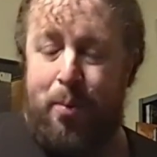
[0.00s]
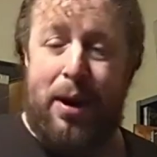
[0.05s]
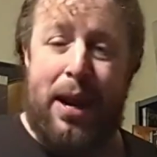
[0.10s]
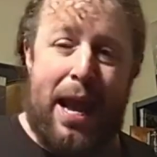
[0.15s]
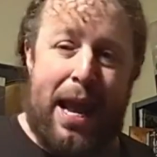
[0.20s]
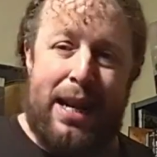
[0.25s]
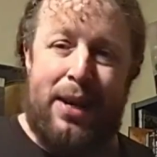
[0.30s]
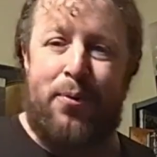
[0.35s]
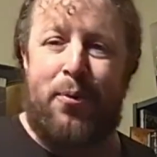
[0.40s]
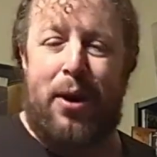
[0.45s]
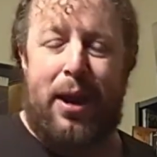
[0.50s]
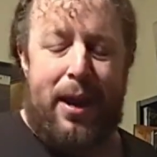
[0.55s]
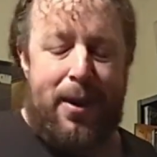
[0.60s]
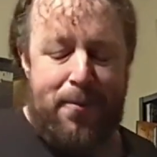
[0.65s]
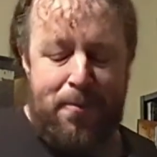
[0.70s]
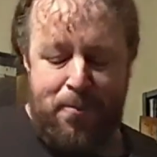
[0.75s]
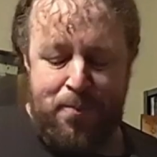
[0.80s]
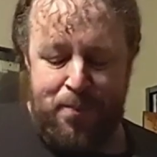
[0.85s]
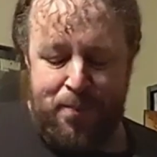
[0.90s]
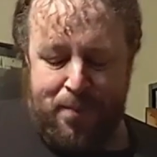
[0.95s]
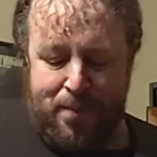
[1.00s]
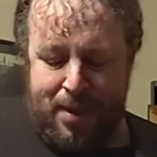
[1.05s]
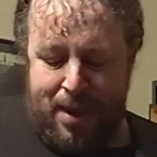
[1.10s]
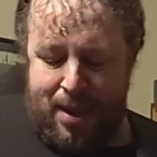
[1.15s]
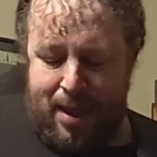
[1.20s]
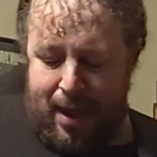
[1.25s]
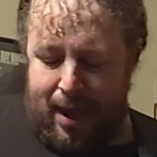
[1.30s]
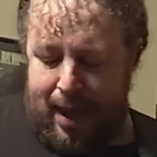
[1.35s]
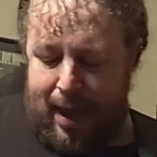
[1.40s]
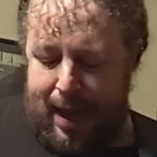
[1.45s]
But anyway,
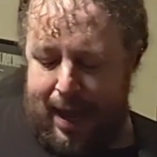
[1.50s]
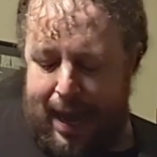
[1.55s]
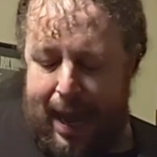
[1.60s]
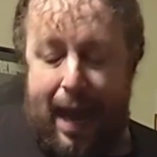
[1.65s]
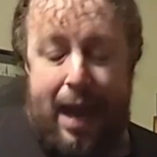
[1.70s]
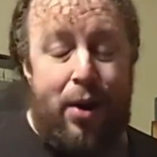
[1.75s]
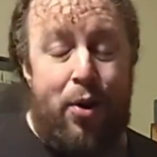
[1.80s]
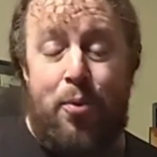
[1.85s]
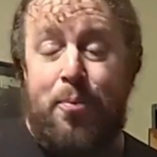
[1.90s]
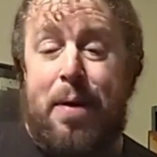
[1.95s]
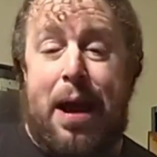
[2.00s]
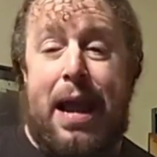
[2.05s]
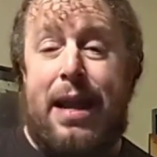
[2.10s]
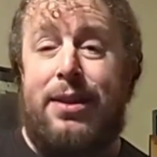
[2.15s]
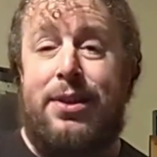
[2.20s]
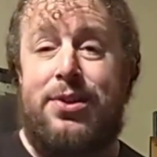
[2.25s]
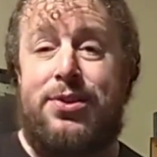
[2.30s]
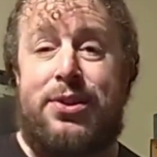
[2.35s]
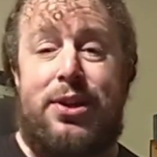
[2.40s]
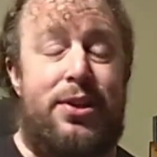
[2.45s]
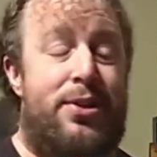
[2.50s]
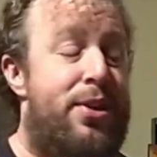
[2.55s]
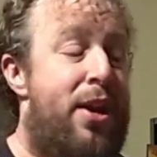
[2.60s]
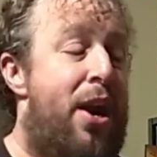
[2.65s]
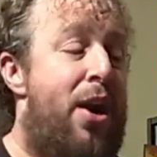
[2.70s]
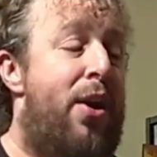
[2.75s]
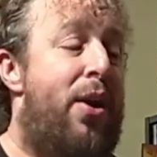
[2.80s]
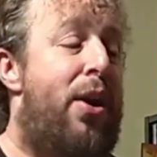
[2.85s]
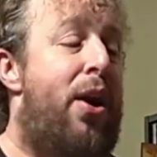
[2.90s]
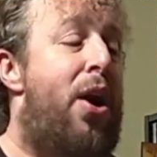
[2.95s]
I don't mind this
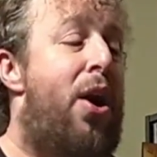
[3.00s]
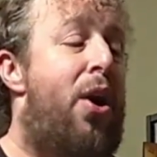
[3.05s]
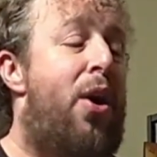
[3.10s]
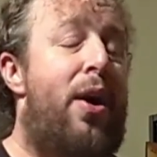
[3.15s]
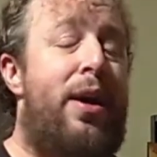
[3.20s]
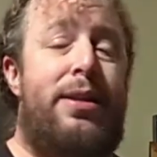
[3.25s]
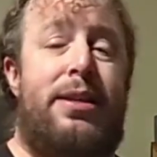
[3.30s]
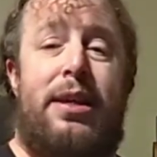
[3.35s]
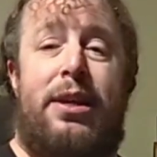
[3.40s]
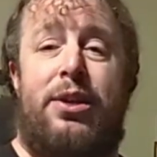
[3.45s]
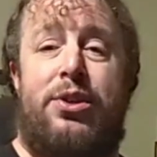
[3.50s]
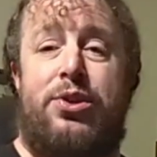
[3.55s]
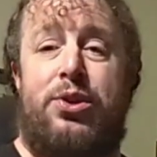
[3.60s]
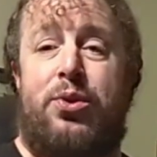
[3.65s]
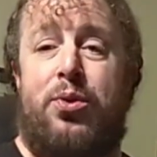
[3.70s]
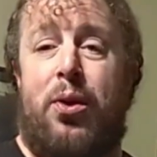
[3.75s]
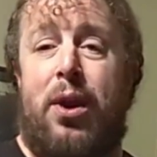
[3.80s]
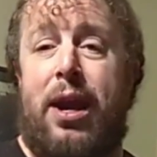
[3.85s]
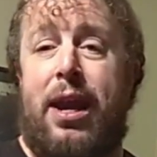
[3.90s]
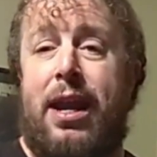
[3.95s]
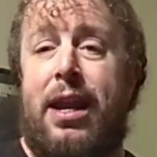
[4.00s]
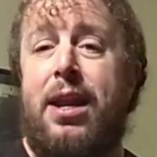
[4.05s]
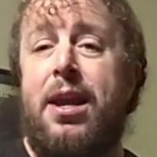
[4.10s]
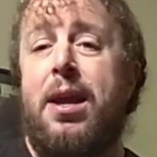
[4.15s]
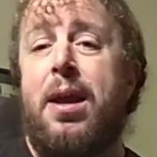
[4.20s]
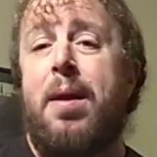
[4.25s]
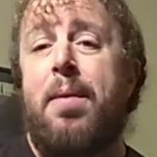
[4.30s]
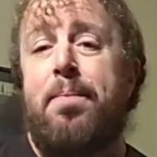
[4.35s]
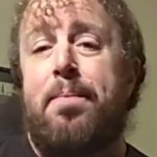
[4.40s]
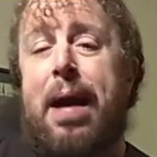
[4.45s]
guitar at all. I think it's
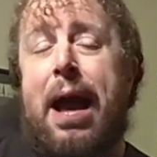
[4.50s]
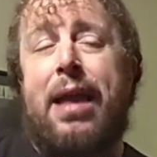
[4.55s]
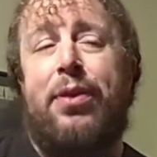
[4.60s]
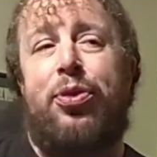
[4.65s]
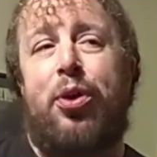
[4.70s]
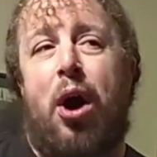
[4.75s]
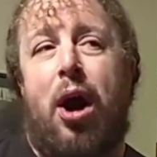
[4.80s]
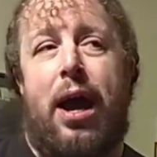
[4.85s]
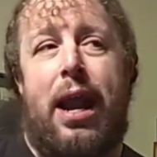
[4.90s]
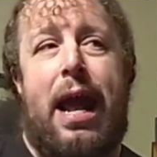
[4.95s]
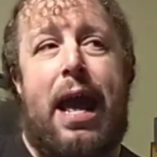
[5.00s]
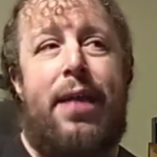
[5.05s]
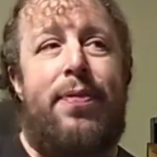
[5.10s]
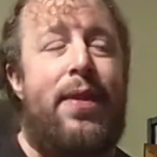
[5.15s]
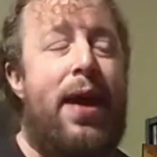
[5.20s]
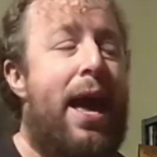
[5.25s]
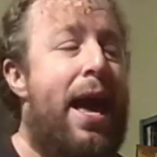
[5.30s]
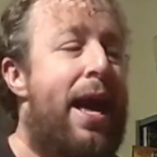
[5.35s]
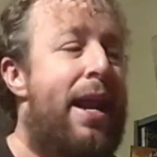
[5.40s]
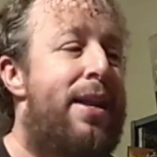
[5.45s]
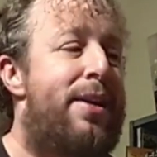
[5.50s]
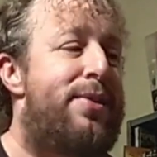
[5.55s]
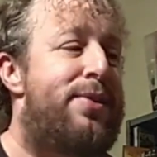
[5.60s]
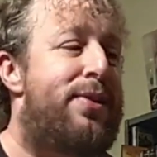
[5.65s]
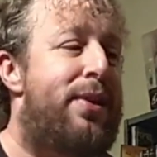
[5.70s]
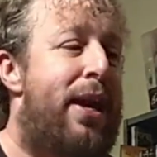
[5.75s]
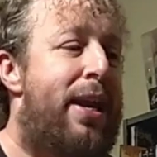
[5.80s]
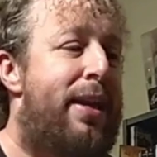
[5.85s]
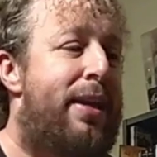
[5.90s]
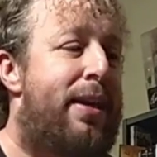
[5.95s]
great. My thought on that
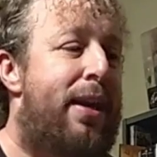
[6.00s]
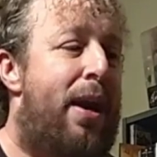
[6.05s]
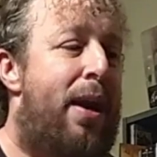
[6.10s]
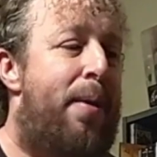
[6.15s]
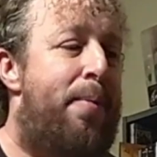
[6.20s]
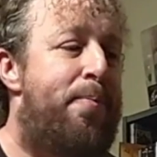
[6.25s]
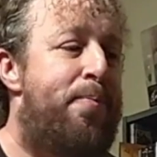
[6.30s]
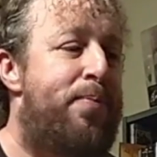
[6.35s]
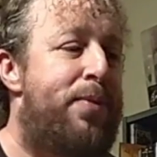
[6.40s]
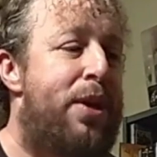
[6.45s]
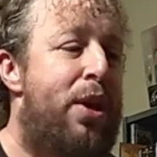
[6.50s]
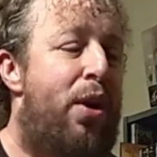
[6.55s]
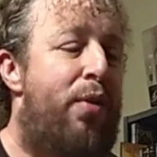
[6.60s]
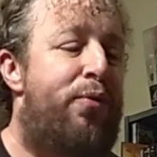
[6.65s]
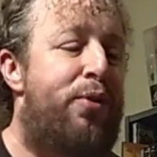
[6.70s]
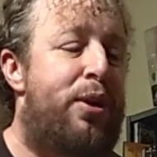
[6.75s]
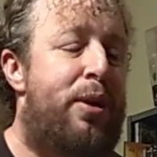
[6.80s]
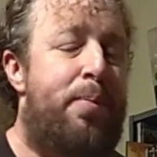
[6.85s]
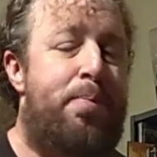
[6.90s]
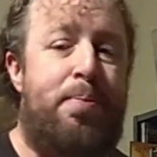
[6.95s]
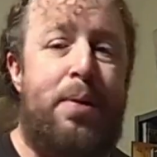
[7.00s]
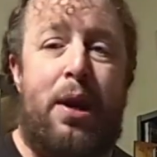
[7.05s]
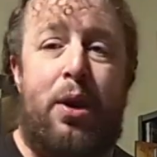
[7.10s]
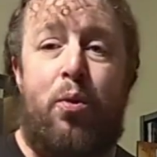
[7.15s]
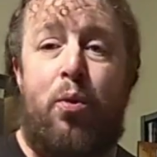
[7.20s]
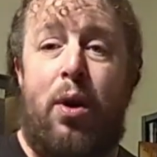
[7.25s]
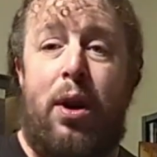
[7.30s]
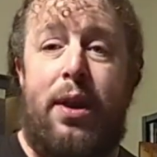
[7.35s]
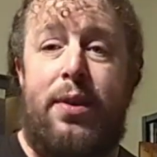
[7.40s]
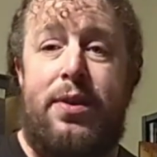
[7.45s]
is like, if you could
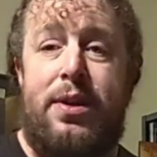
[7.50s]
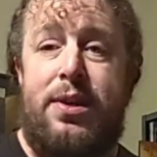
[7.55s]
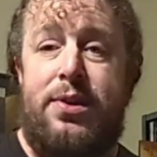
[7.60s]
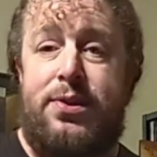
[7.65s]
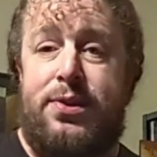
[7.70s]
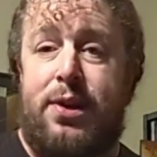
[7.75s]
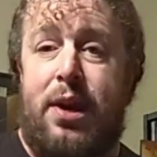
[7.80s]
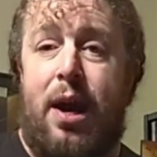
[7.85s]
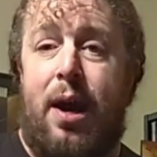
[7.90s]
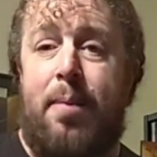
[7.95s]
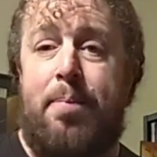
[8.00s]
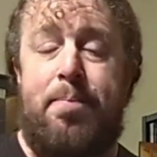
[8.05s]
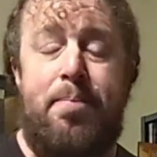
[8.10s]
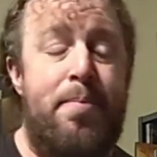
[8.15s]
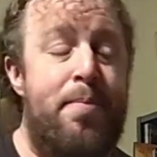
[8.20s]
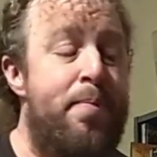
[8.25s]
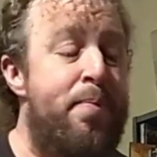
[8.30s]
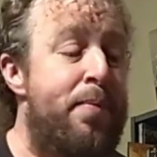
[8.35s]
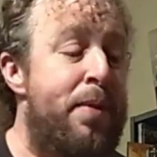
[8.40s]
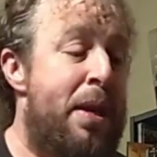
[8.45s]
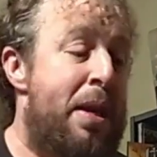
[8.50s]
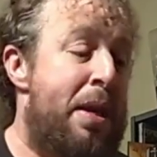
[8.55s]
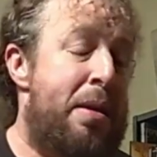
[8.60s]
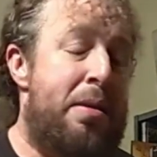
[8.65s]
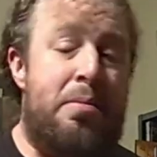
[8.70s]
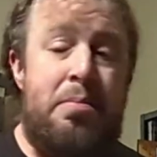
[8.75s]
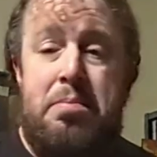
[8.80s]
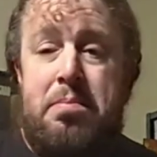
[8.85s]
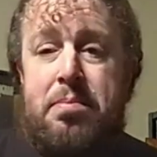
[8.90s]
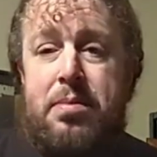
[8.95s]
pick one of these up,
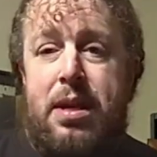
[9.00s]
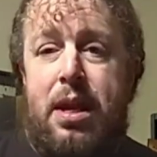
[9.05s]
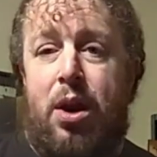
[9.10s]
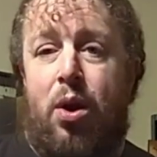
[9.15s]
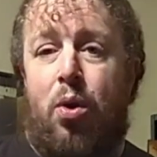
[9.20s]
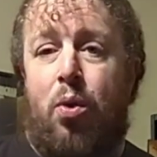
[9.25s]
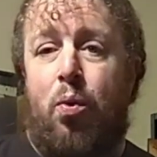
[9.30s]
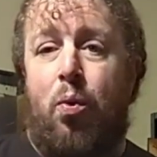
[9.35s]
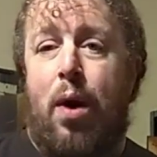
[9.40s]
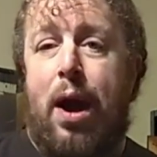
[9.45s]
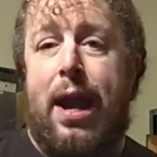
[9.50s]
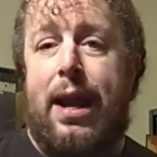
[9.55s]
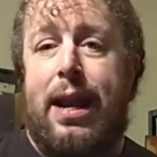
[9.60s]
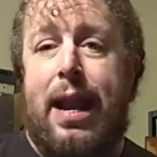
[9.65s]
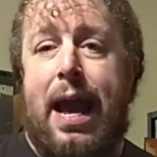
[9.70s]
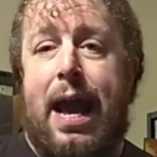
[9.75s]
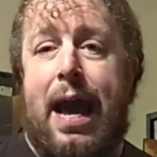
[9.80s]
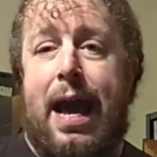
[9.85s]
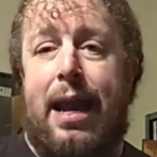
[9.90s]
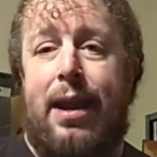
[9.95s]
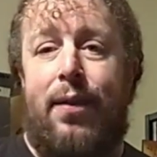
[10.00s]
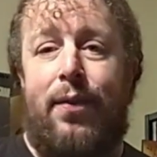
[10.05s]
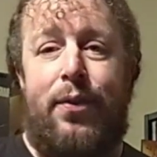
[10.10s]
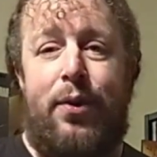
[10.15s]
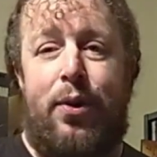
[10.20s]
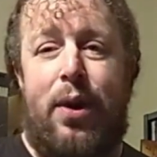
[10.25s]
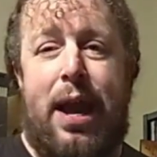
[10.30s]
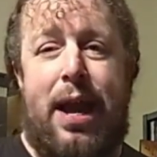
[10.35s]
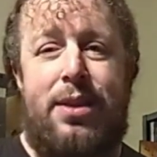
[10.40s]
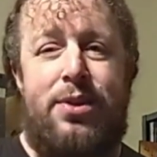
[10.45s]
why not?
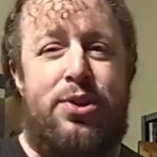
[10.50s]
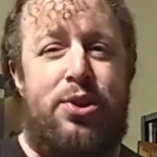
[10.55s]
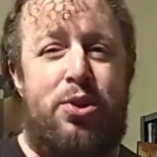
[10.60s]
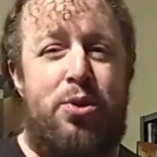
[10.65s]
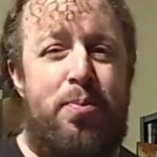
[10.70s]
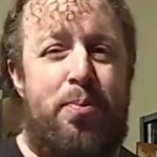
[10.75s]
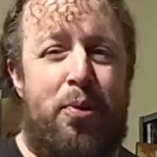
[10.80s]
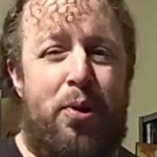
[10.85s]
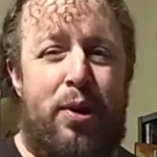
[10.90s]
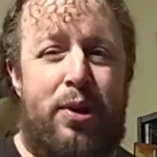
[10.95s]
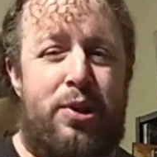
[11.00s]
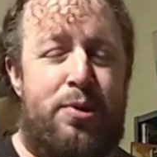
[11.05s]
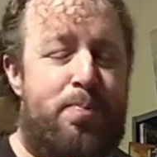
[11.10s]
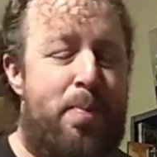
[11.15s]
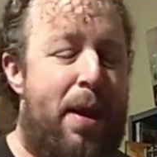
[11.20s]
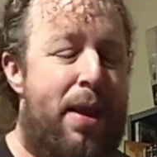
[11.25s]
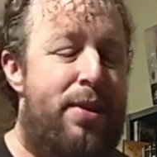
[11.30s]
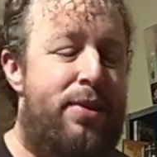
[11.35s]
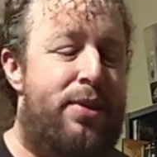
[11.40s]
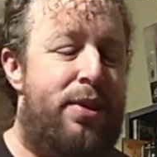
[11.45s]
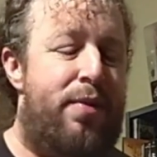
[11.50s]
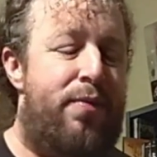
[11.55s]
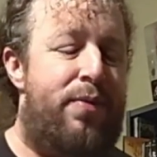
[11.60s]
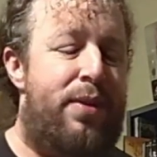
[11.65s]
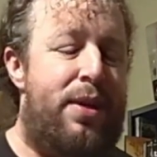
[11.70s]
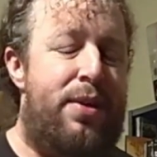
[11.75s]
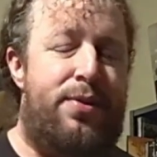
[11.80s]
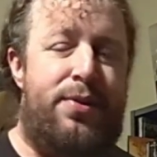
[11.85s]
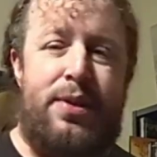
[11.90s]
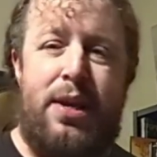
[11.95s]
They're not super expensive
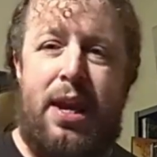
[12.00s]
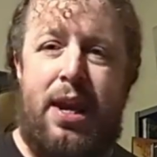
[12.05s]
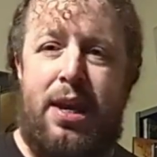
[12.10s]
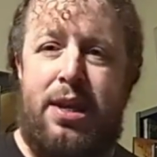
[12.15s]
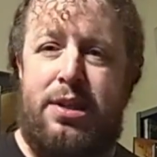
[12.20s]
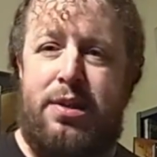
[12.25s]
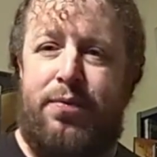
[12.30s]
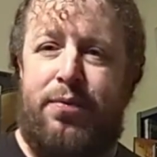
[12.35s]
these days.